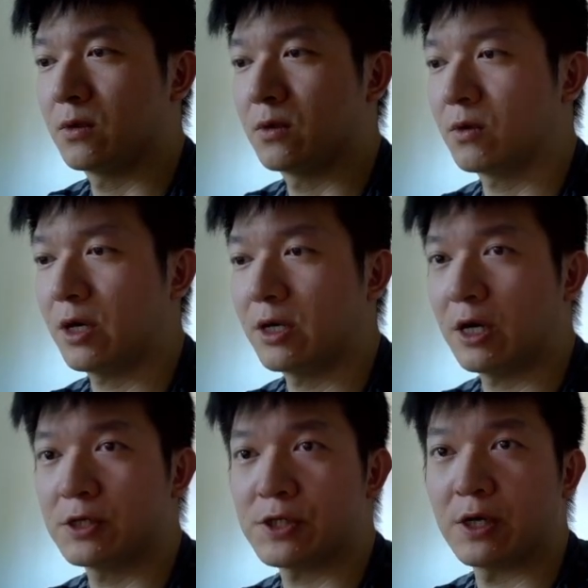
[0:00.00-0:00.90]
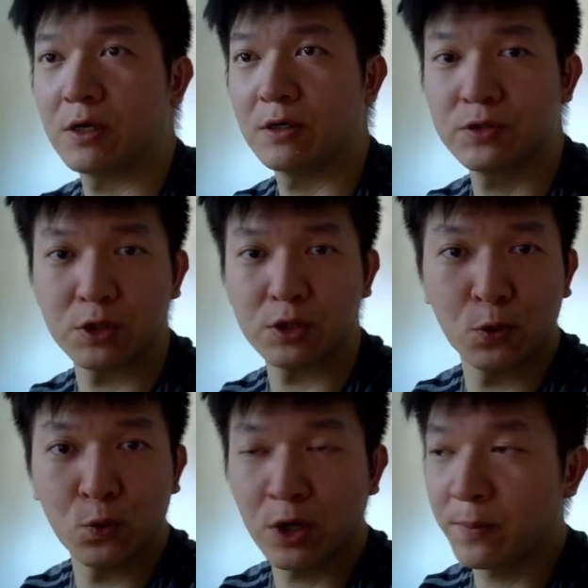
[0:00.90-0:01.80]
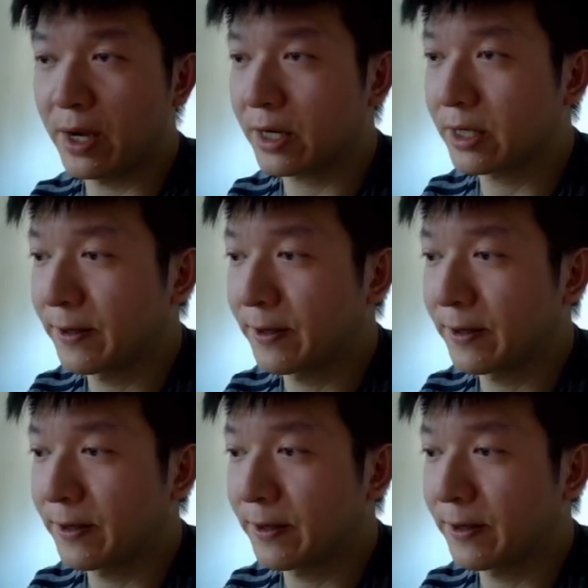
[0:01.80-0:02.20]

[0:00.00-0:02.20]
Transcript: Okay guys, so we're back